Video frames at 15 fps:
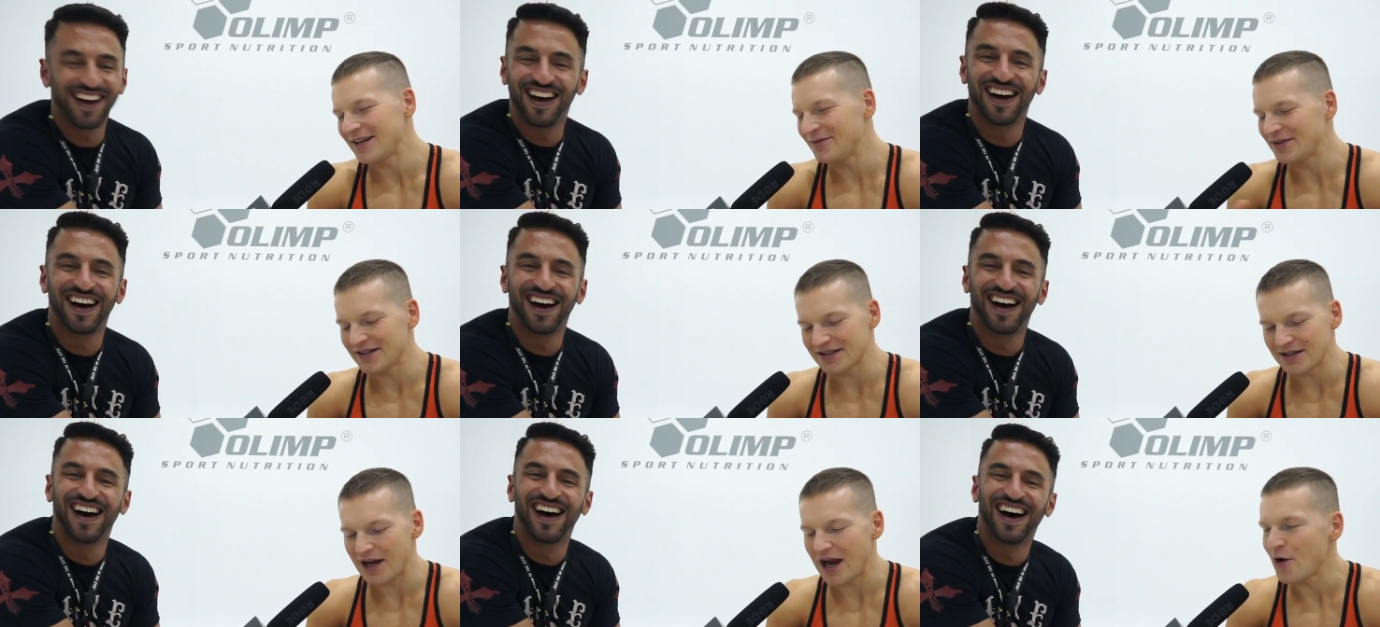Speaker 1: ten
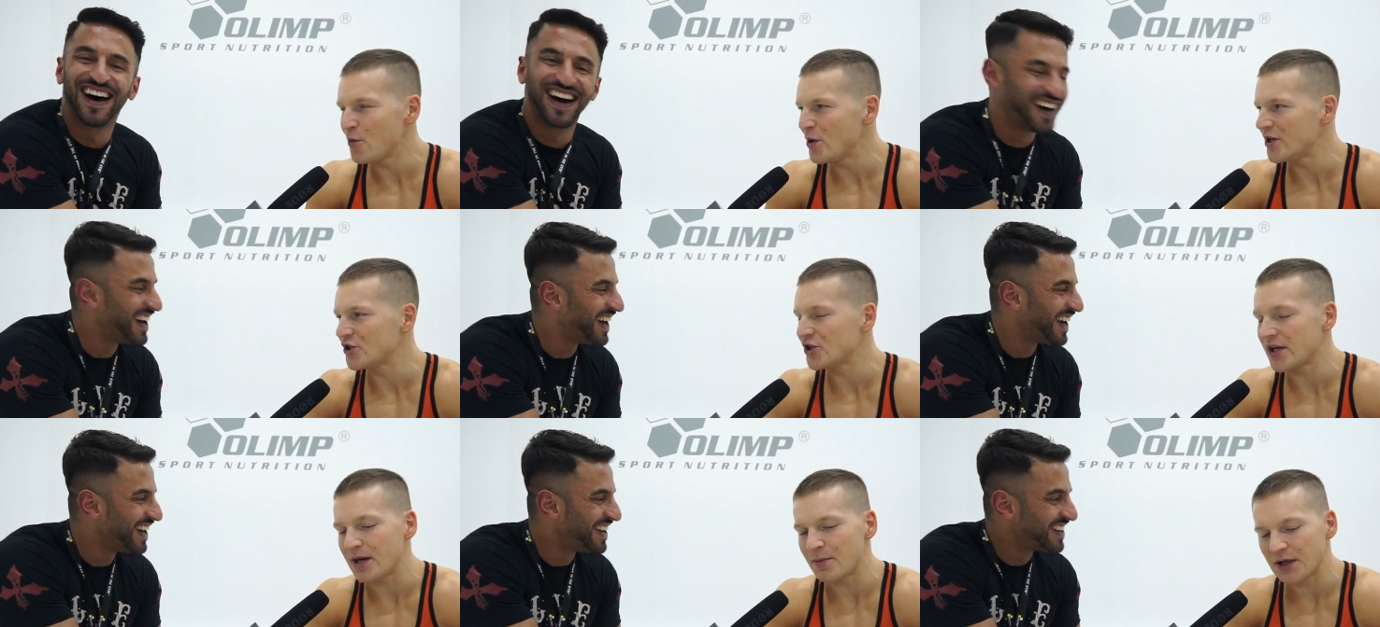times, I
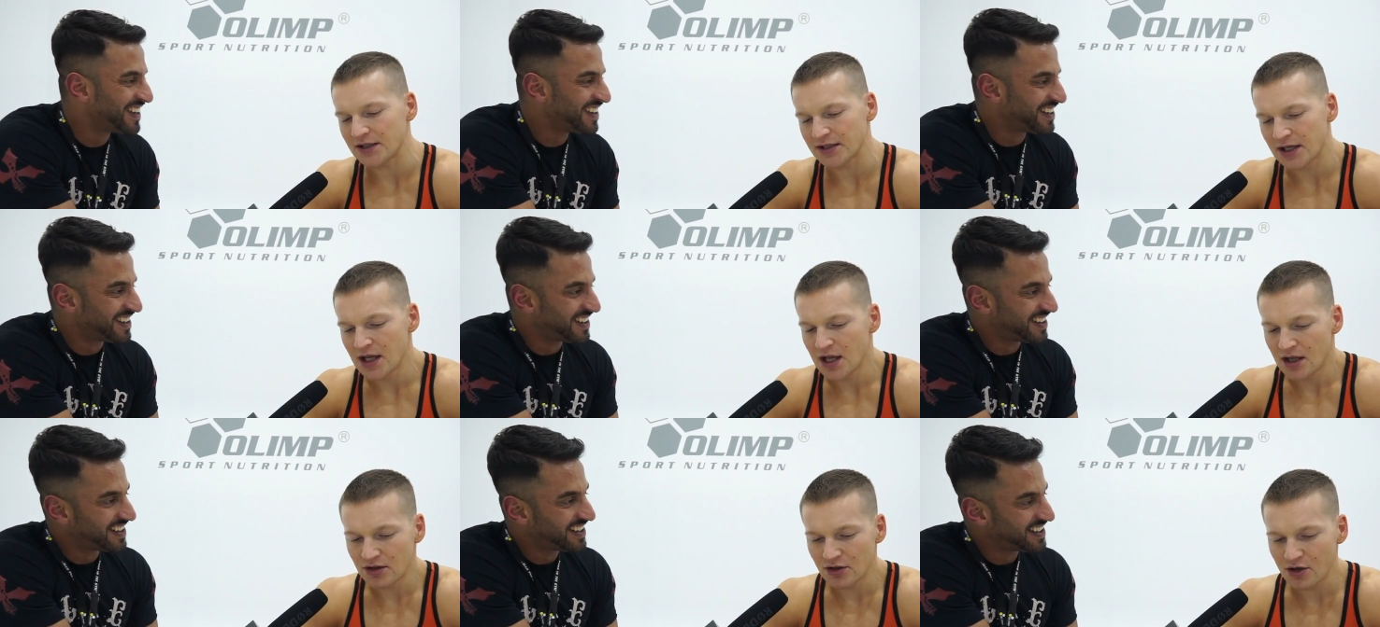wish, yeah. But
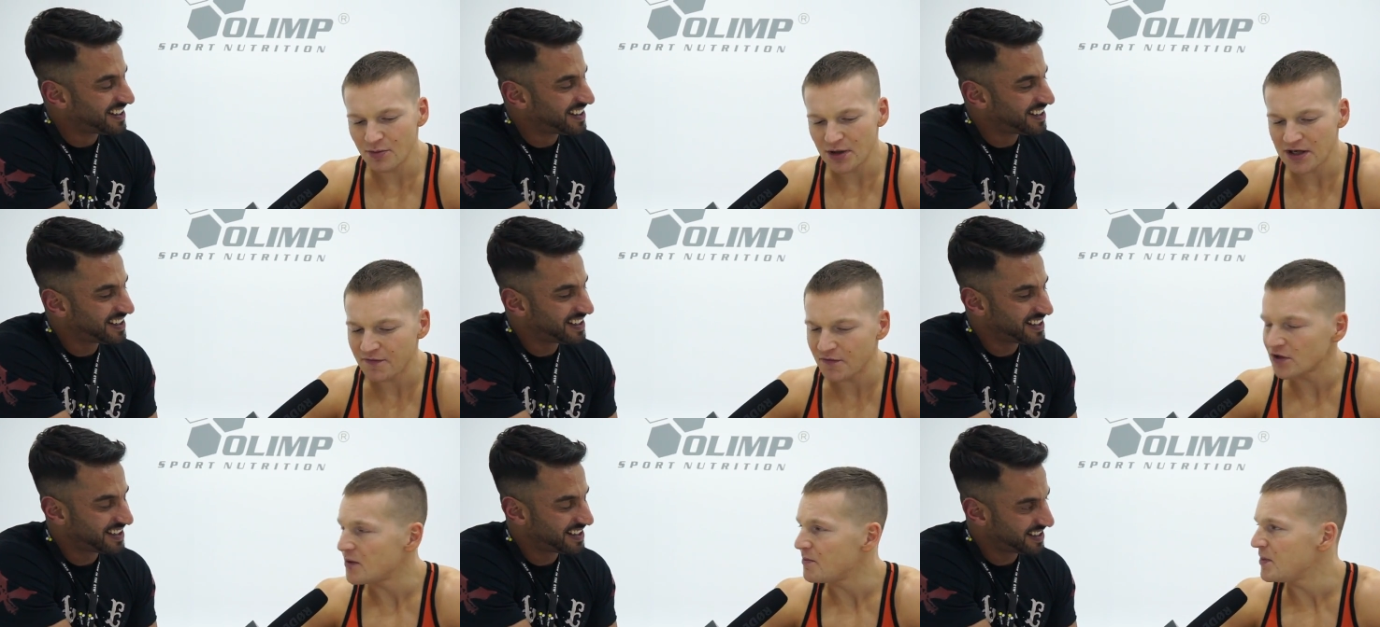
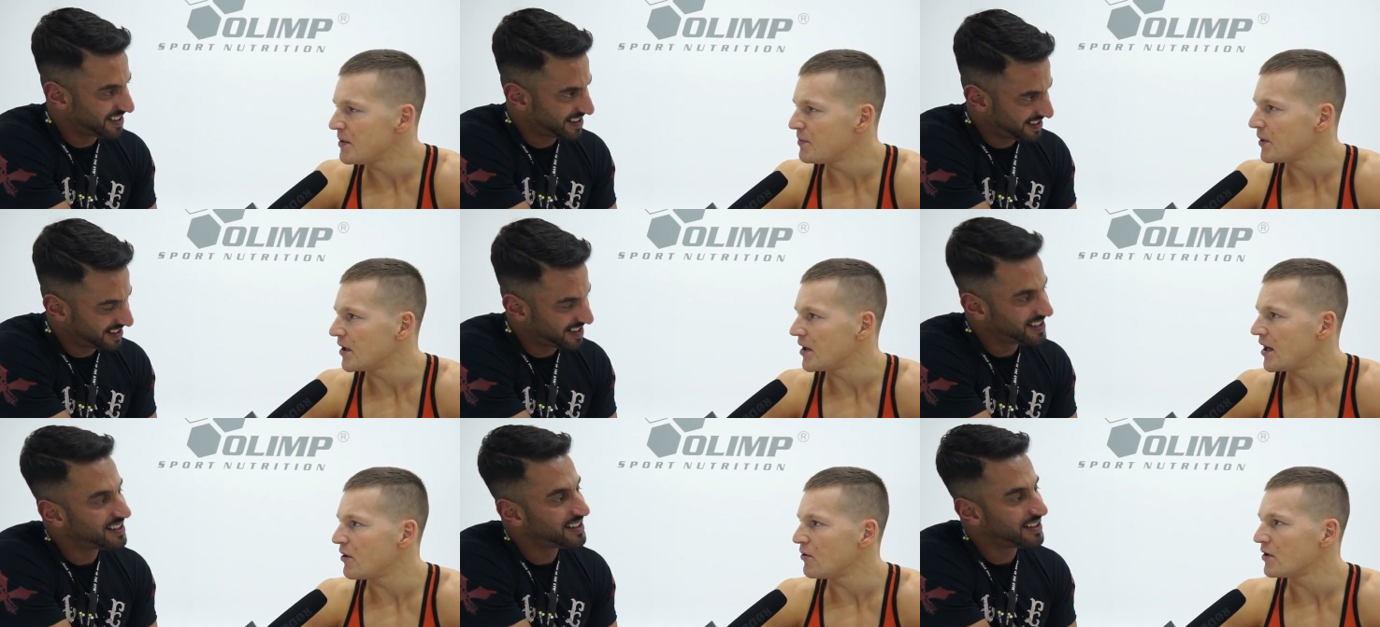normally for the
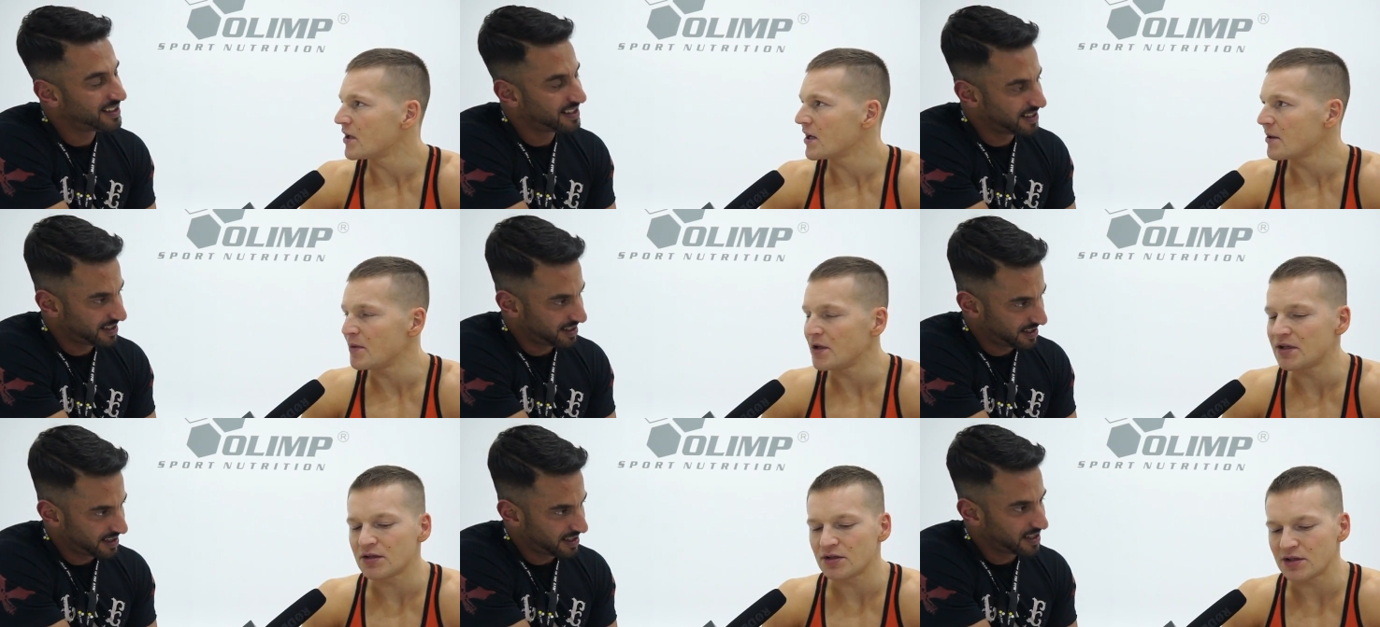people, I would
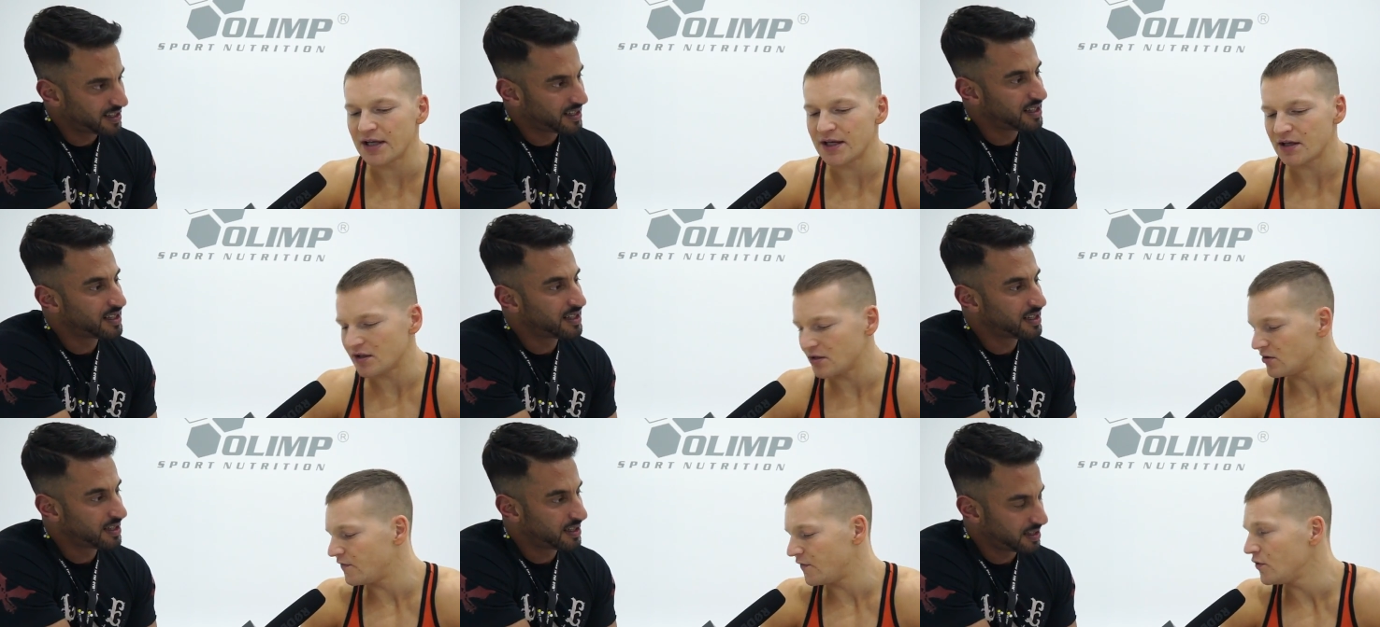recommend it
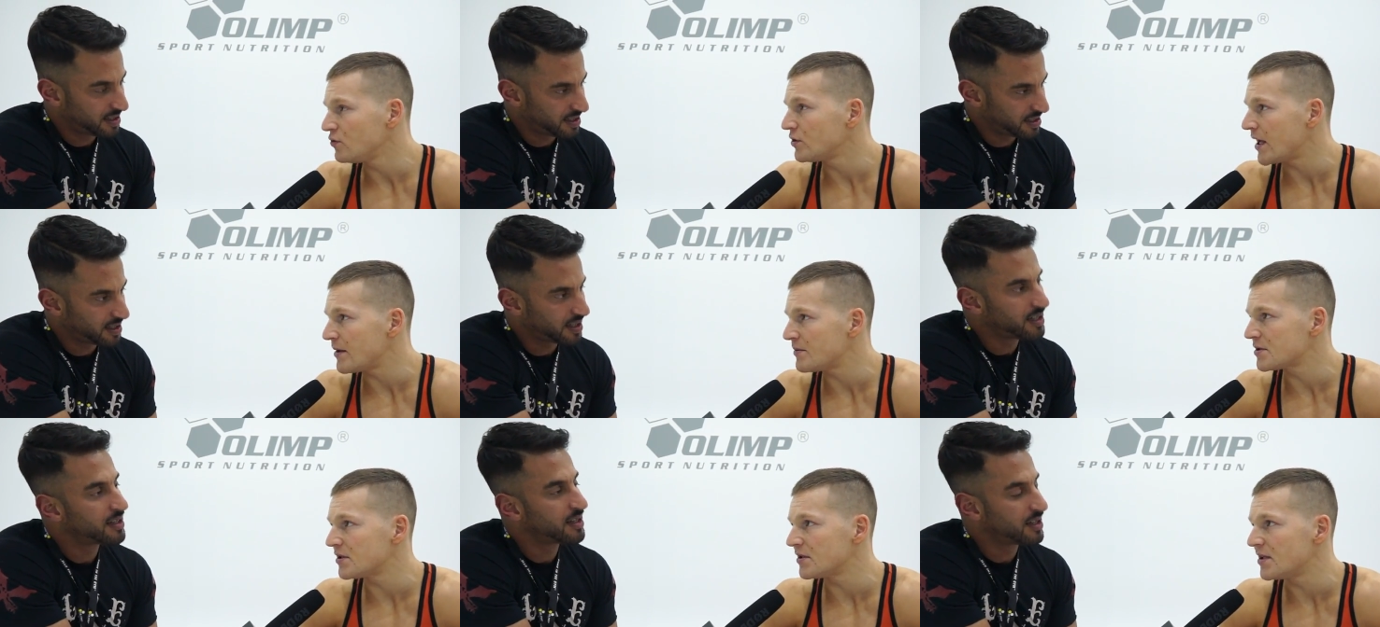take it a few
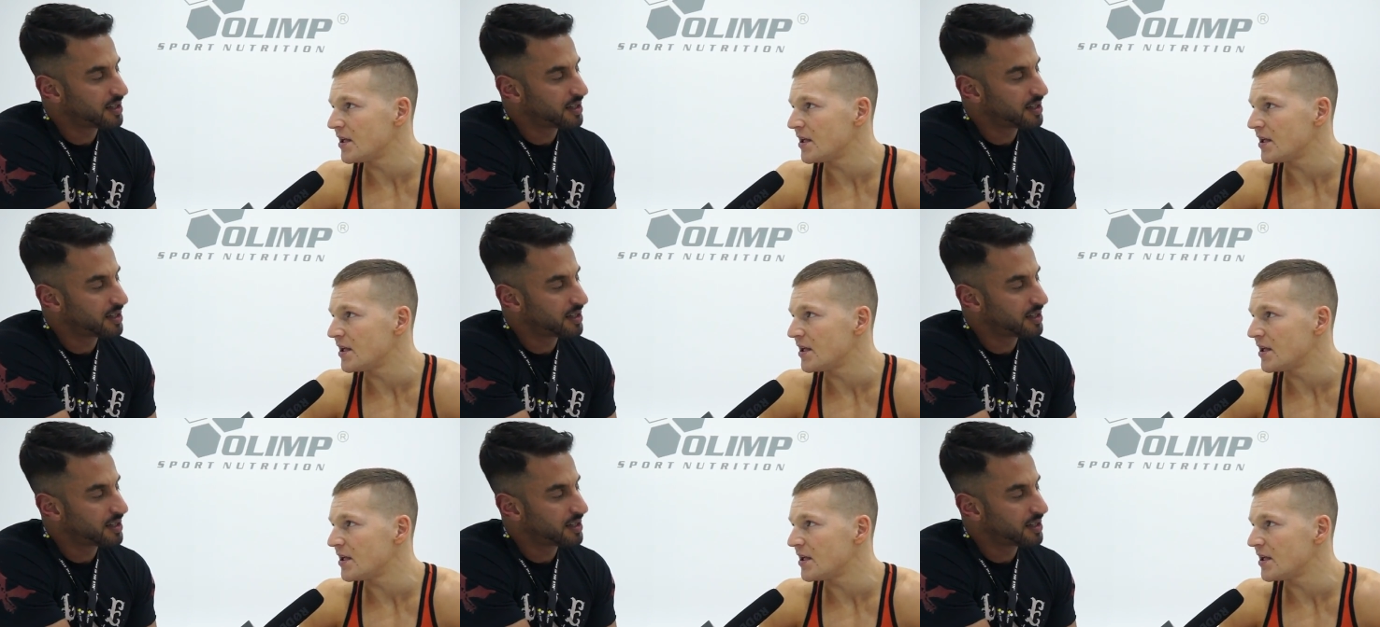times a